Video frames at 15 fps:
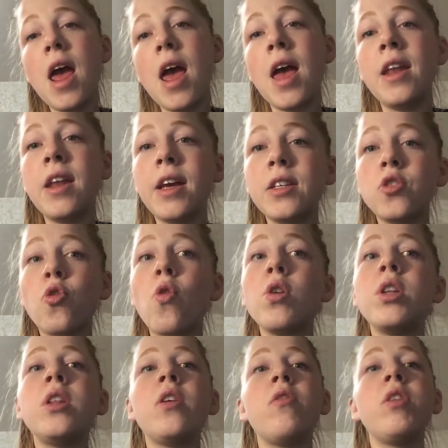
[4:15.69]
and
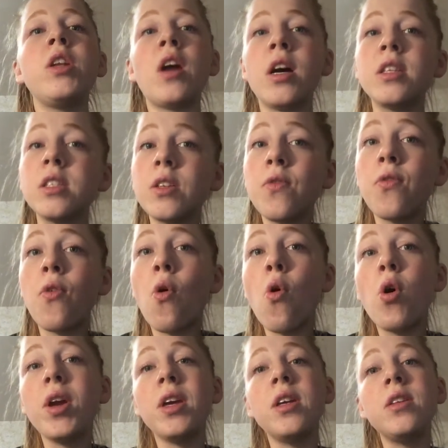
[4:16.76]
extraordinary task
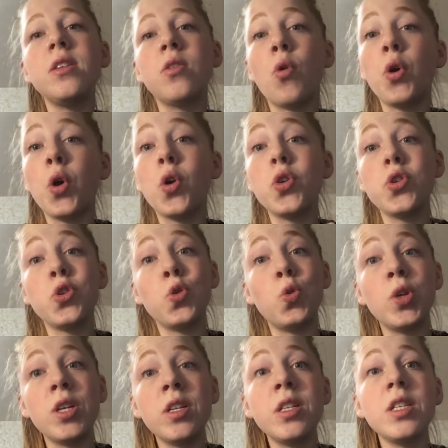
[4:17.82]
for his or her
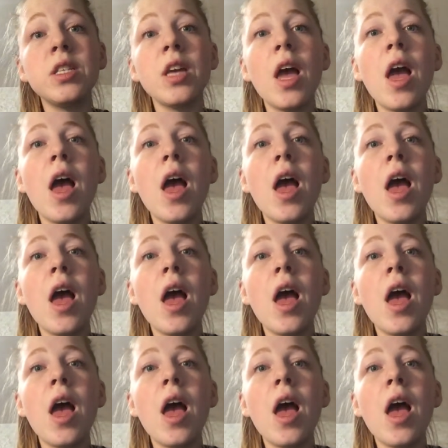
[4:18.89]
students